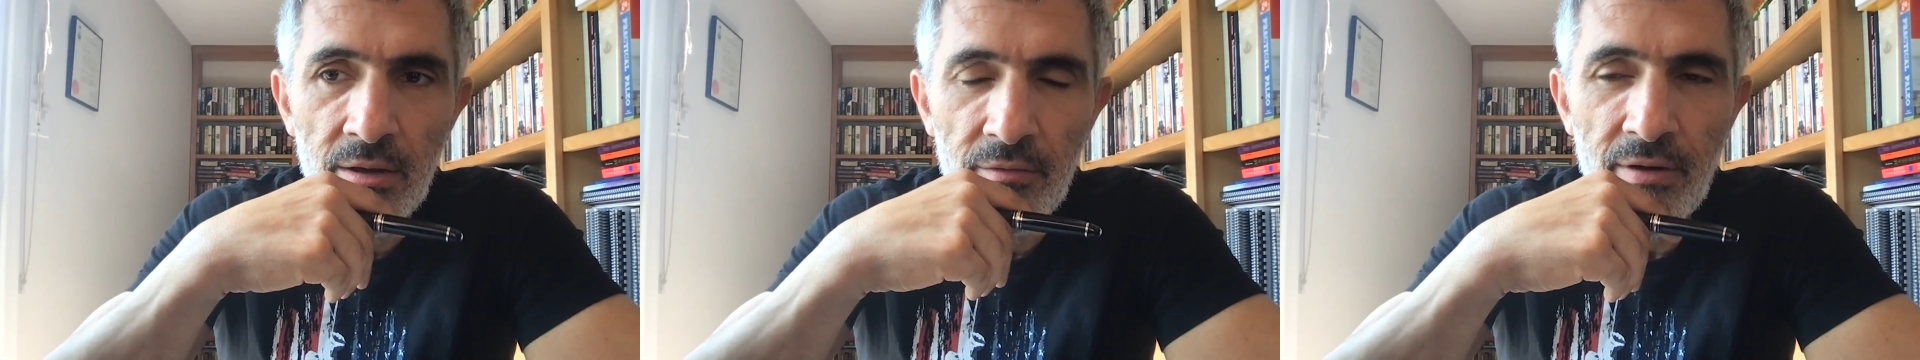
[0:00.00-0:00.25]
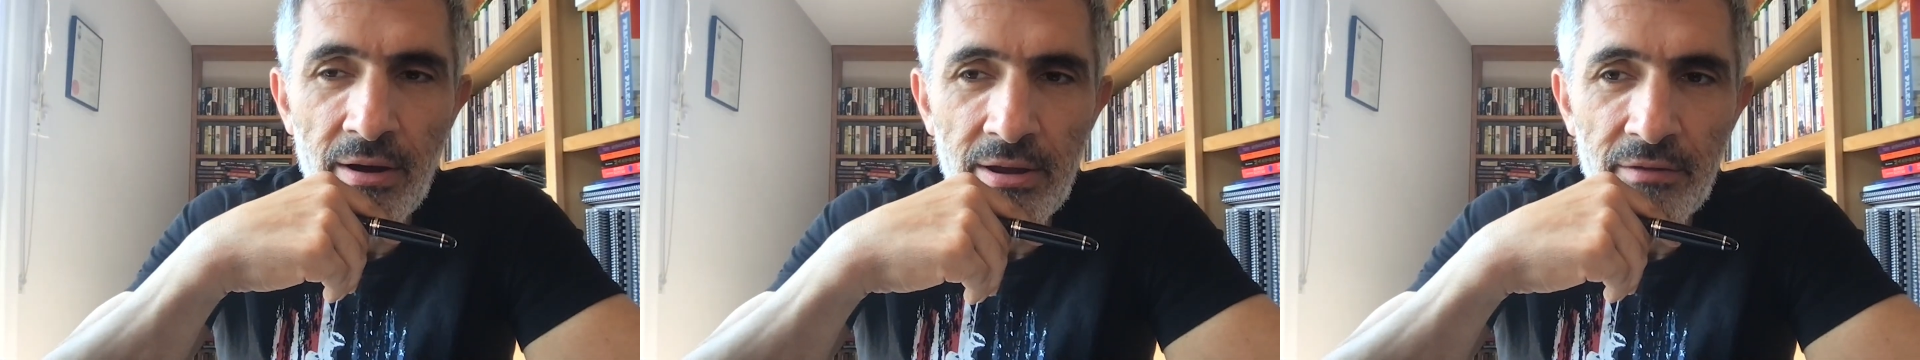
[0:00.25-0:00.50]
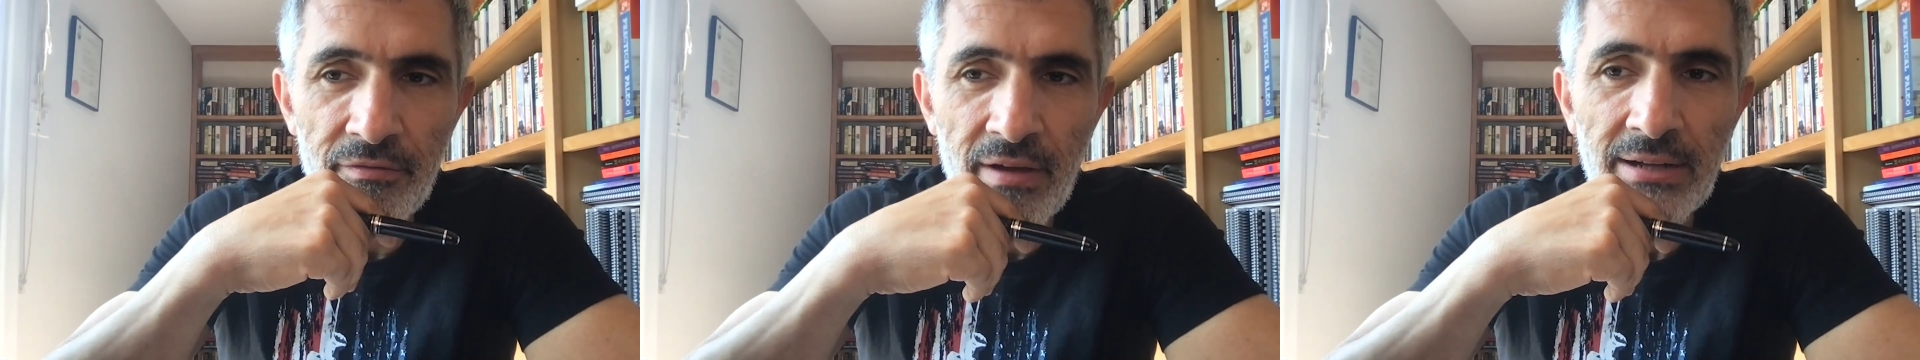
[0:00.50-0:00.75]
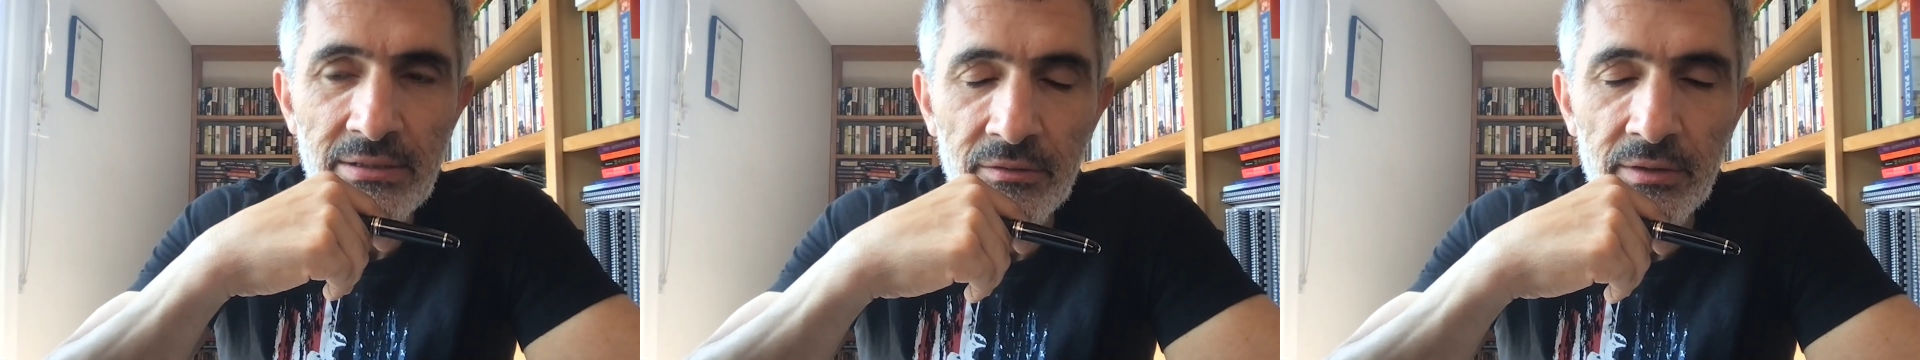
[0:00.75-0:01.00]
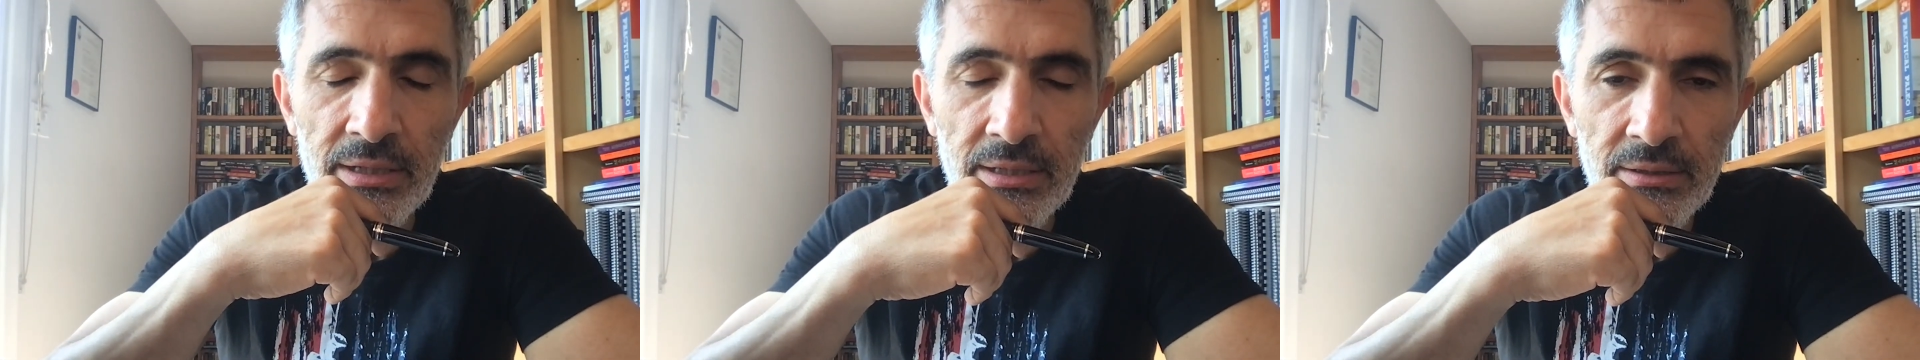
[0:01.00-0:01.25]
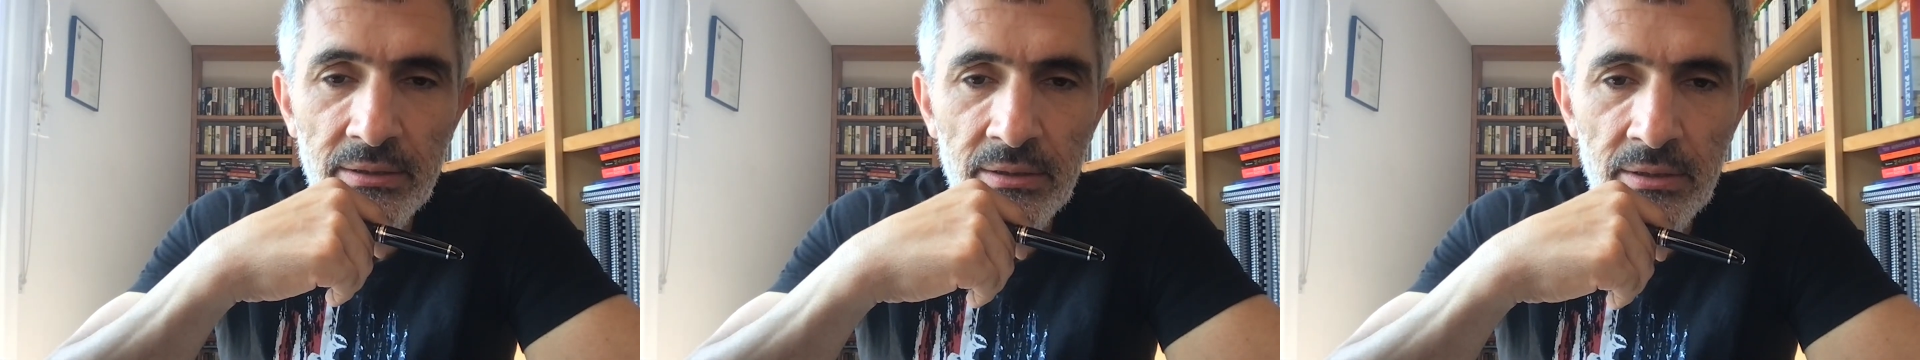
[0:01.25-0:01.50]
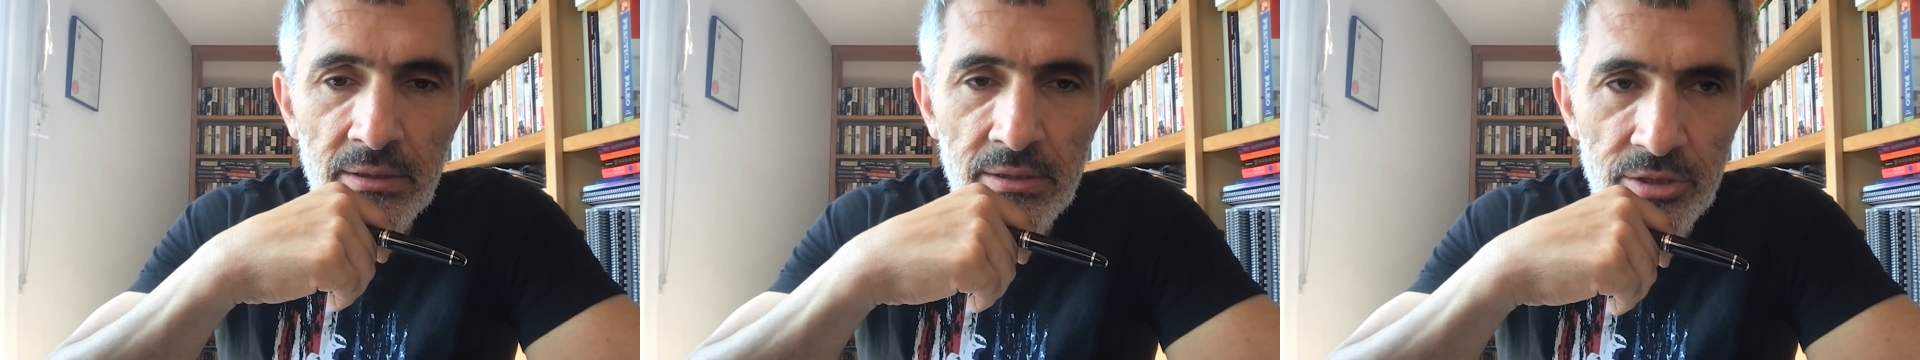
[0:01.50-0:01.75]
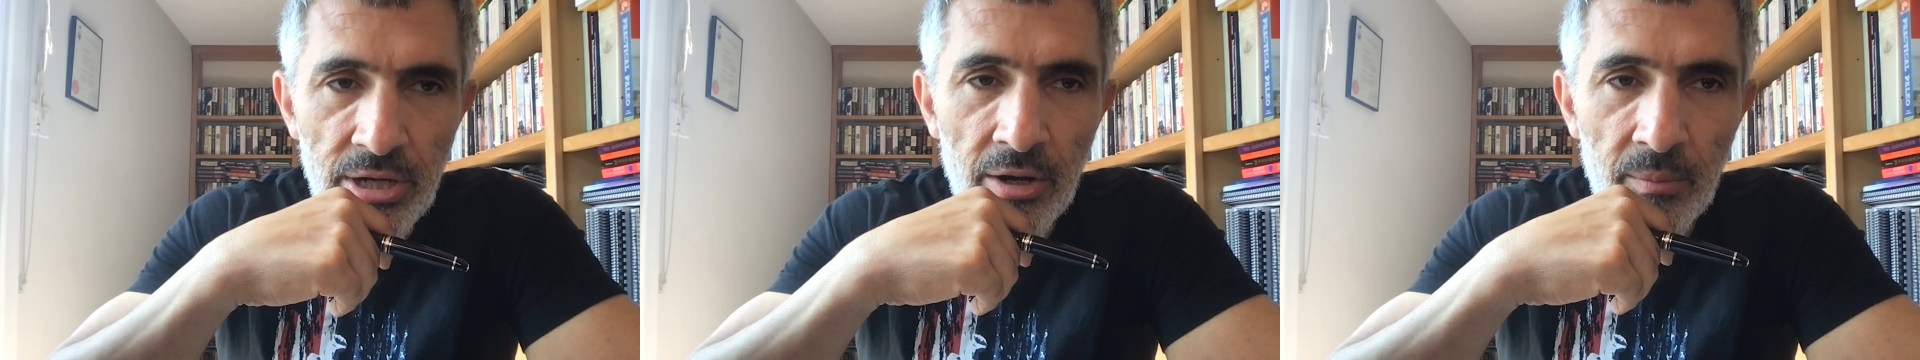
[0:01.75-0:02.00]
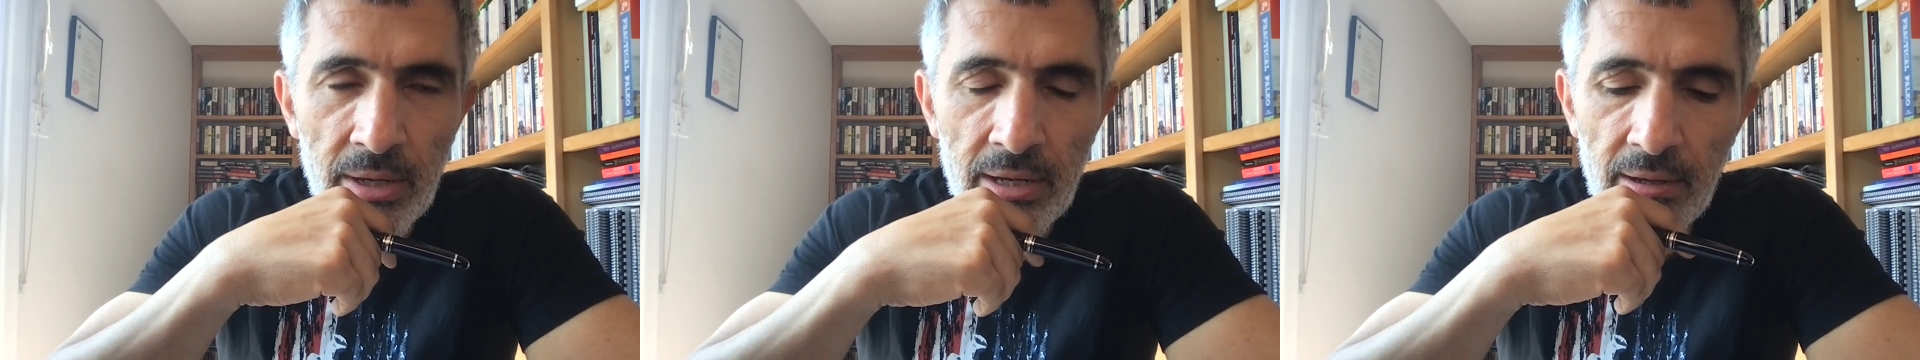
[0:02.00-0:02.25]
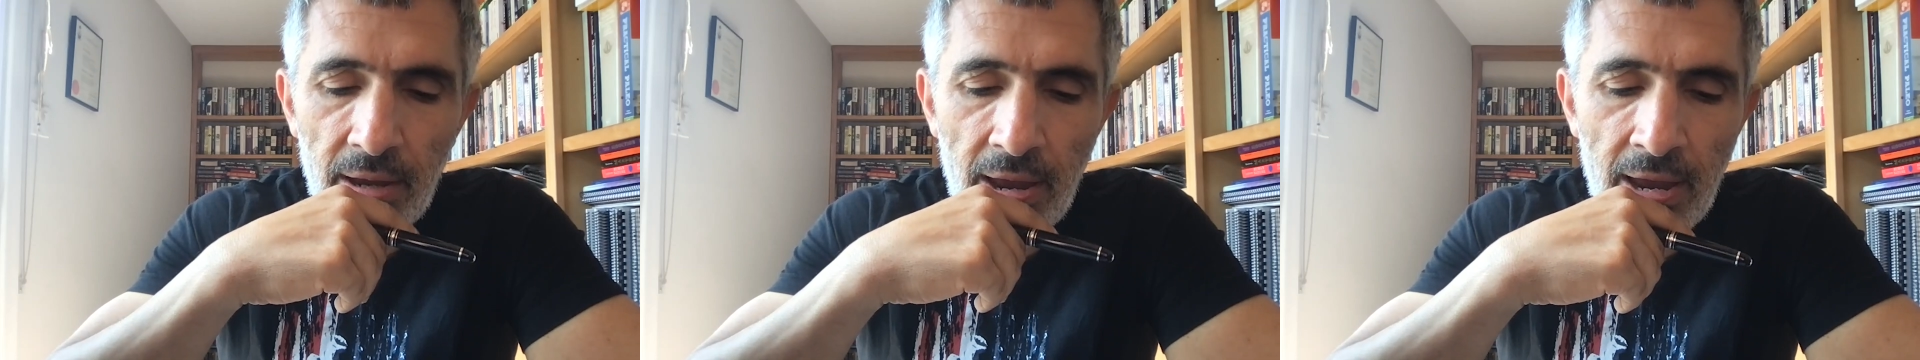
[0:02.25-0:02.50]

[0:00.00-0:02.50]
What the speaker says: very effectively, Jeremy.